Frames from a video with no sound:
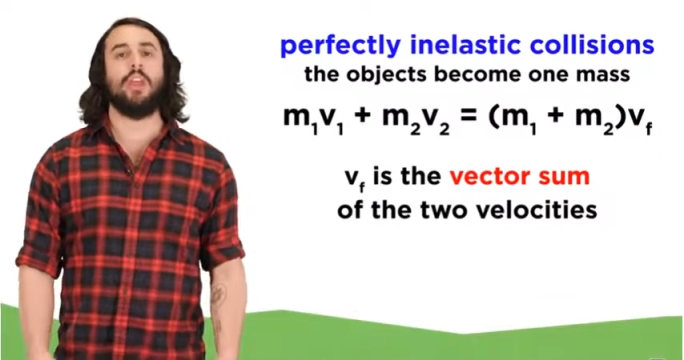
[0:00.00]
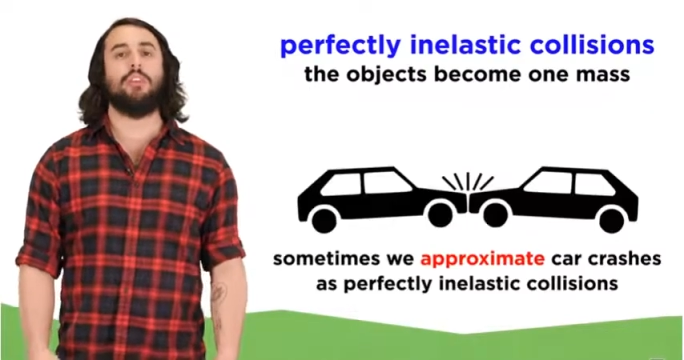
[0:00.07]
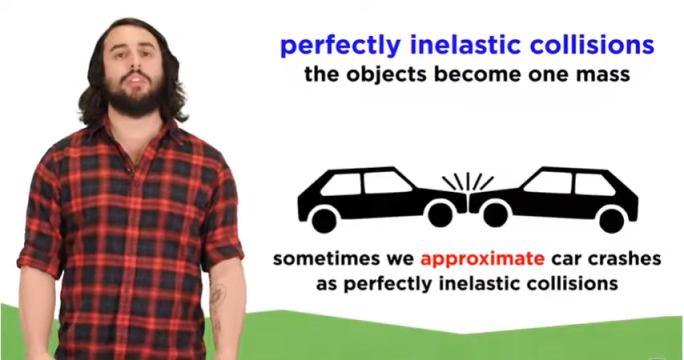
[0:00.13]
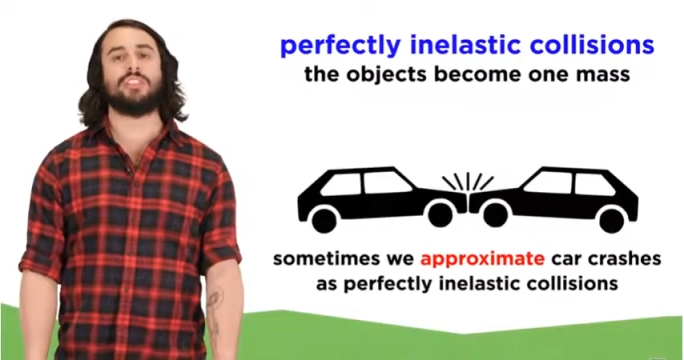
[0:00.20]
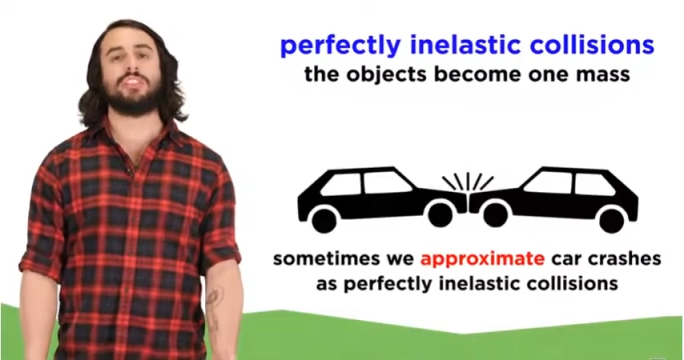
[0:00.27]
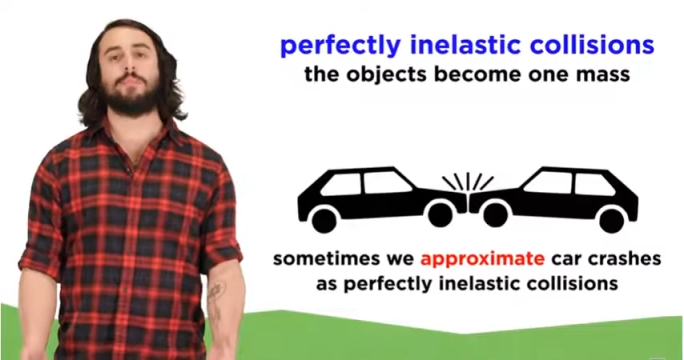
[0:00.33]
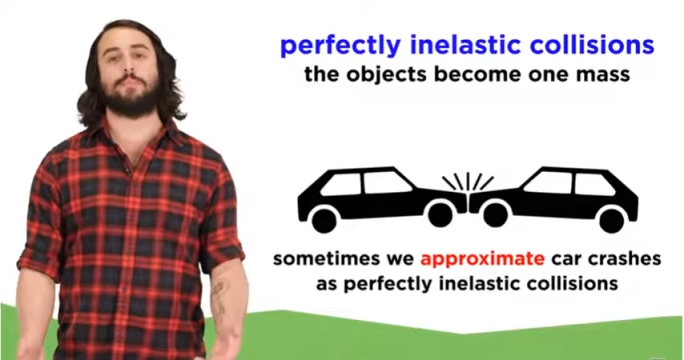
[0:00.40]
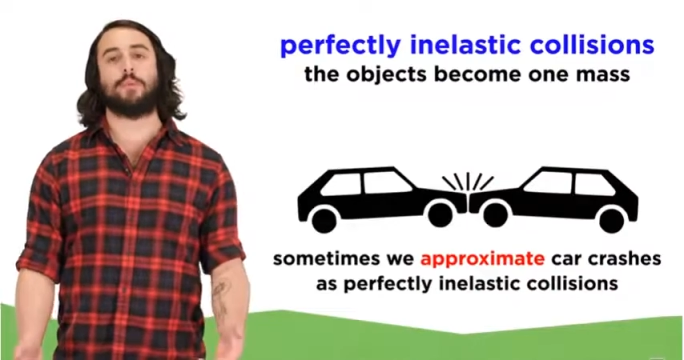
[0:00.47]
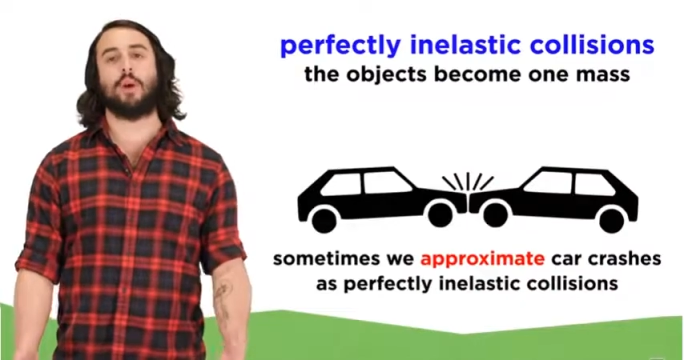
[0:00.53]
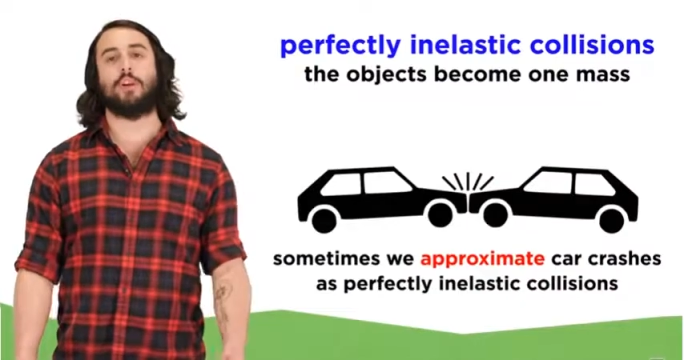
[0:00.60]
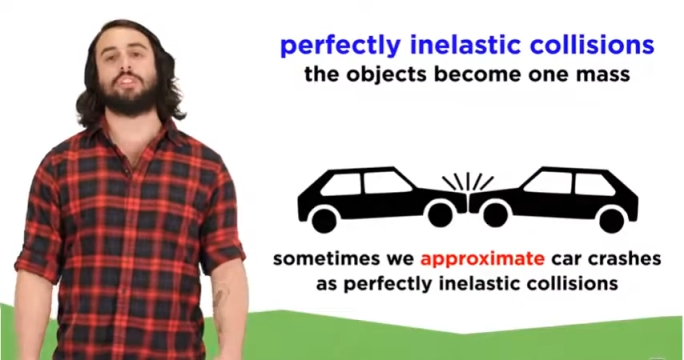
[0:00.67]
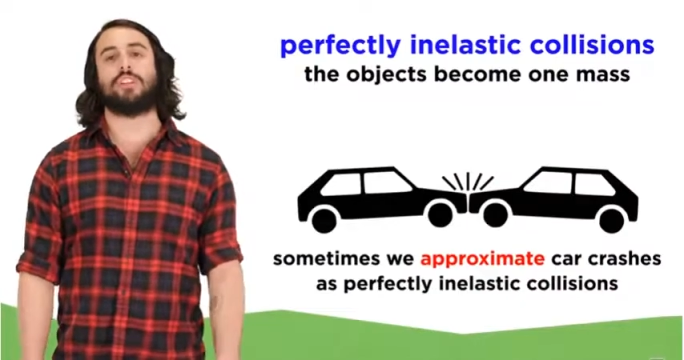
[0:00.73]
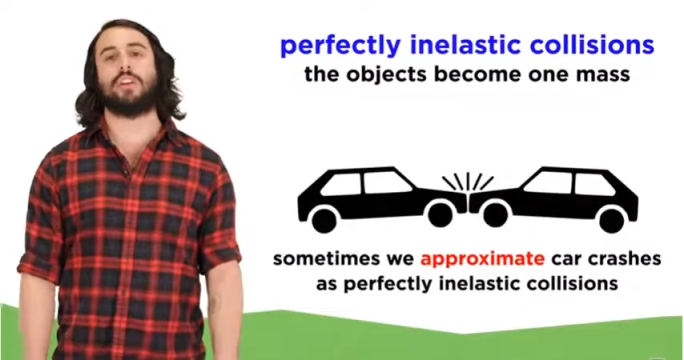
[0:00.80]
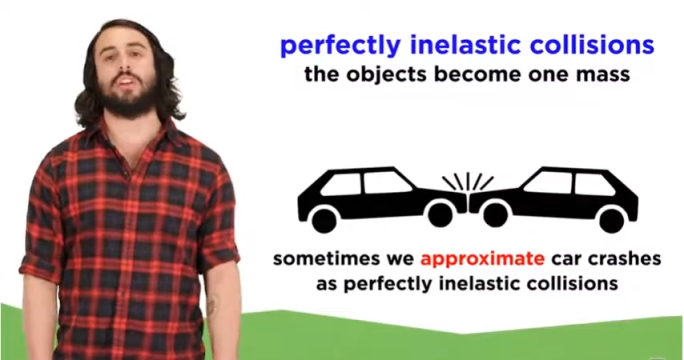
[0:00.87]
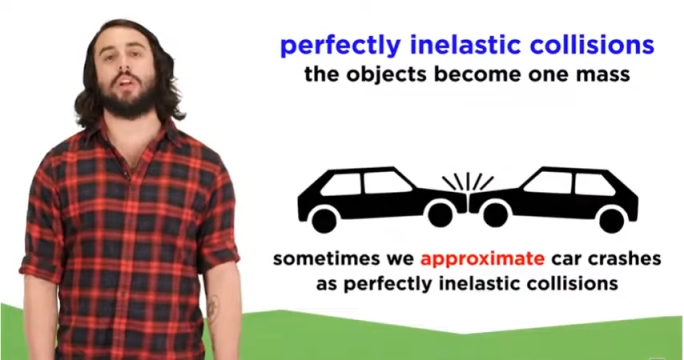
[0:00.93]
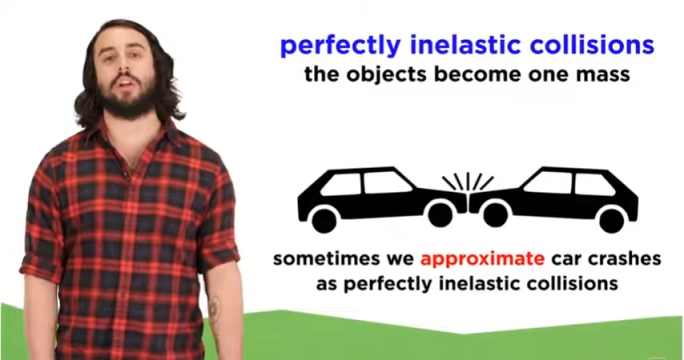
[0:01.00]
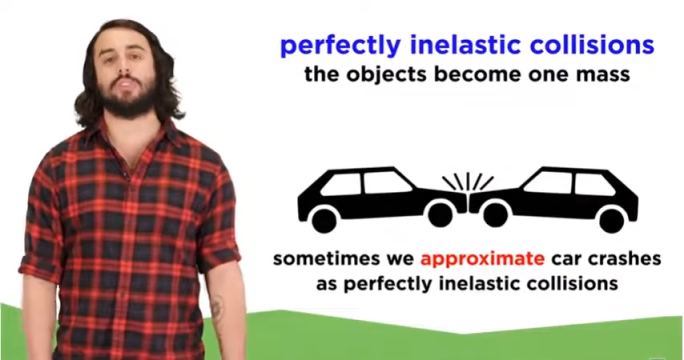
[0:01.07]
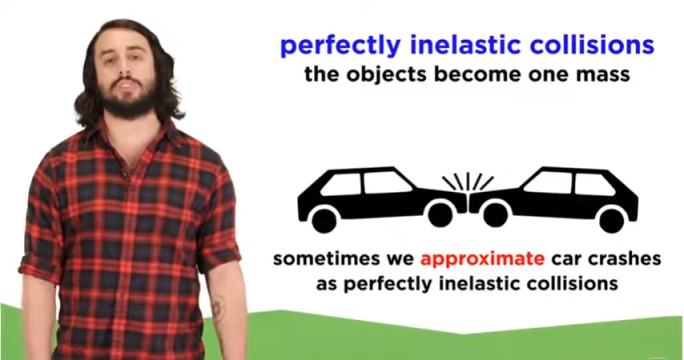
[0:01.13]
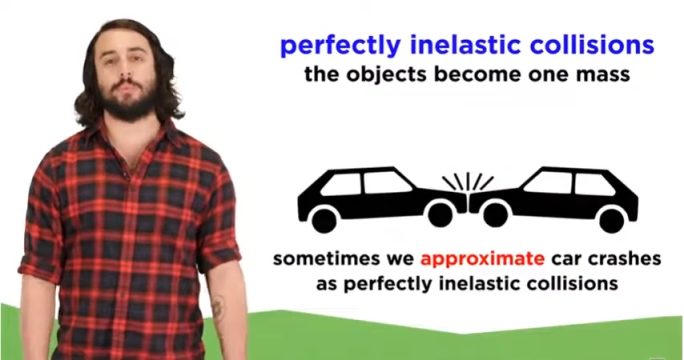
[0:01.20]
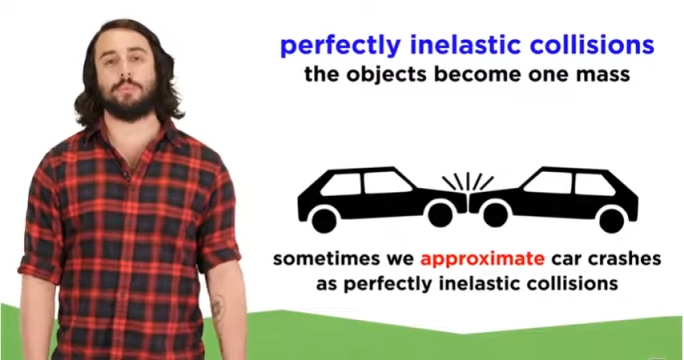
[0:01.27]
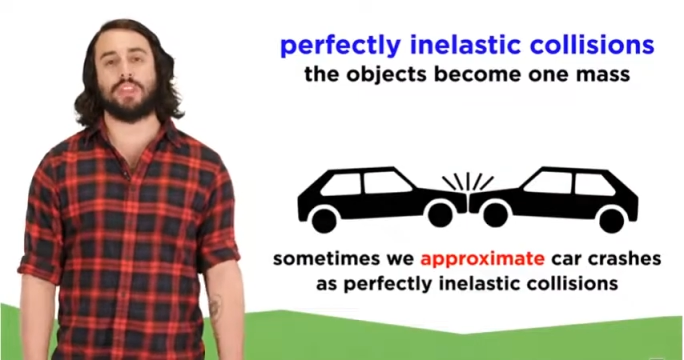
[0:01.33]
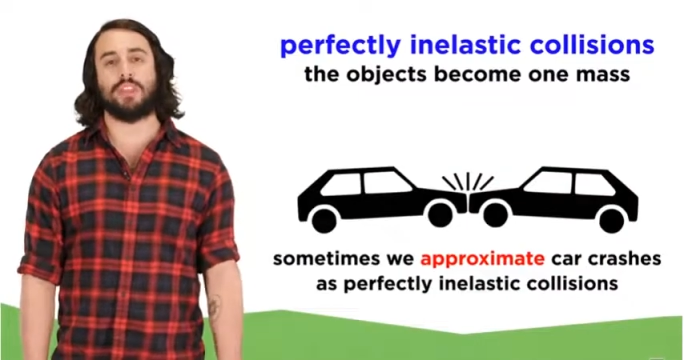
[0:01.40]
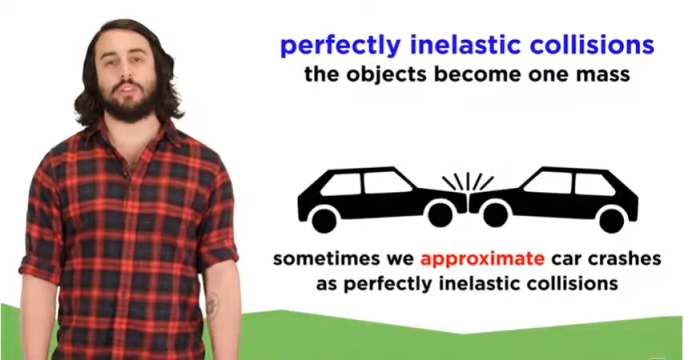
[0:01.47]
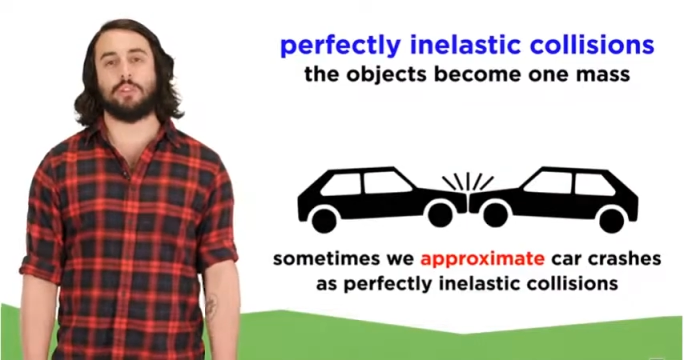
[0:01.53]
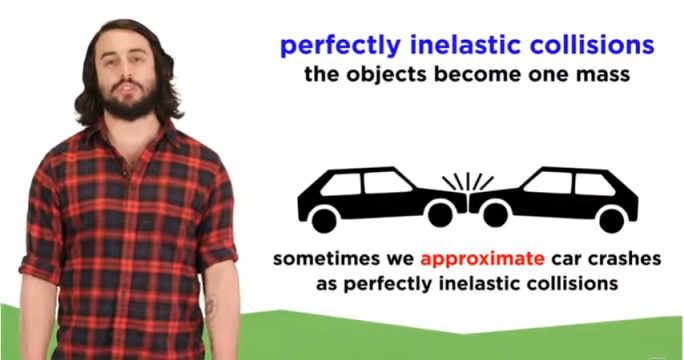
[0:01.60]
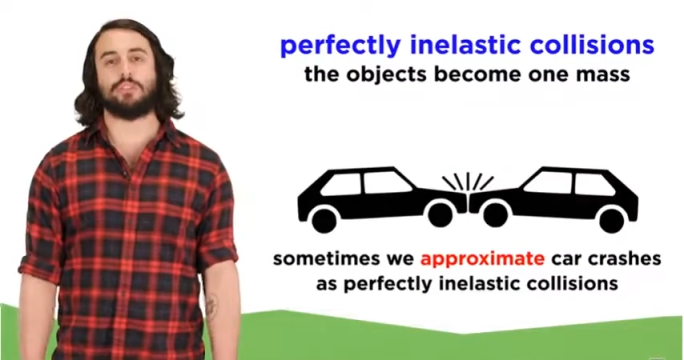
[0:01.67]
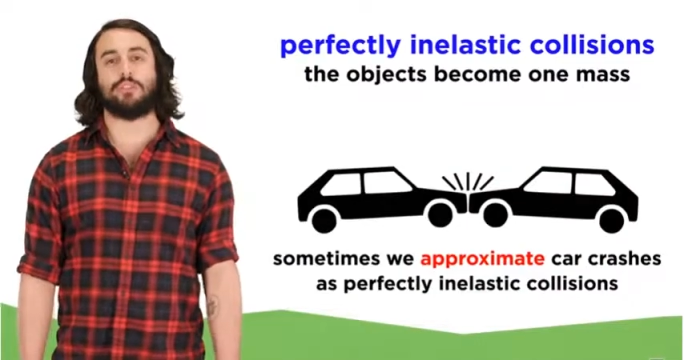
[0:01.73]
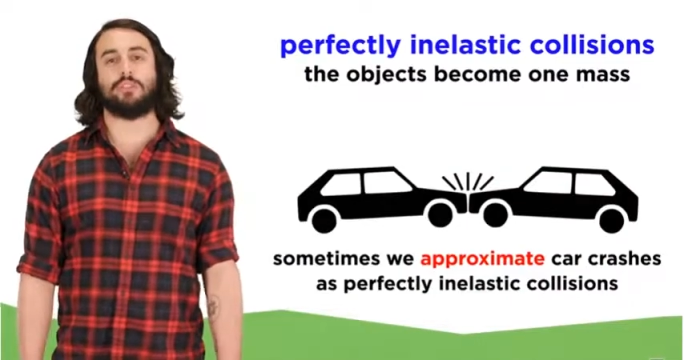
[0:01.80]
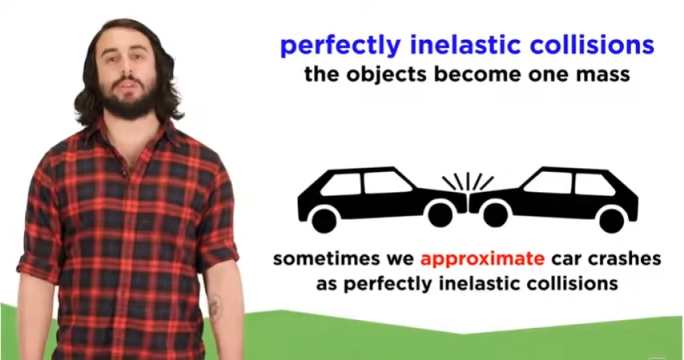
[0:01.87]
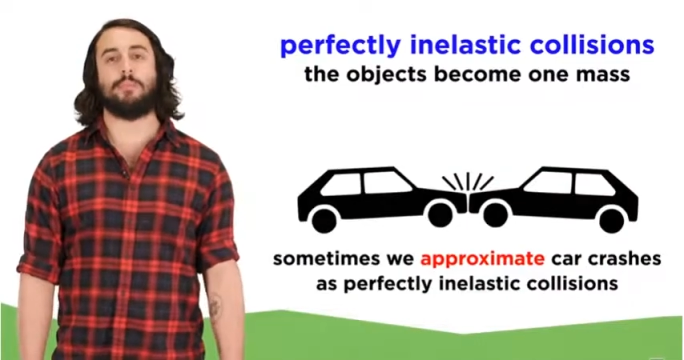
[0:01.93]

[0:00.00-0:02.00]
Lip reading: This approach can also be used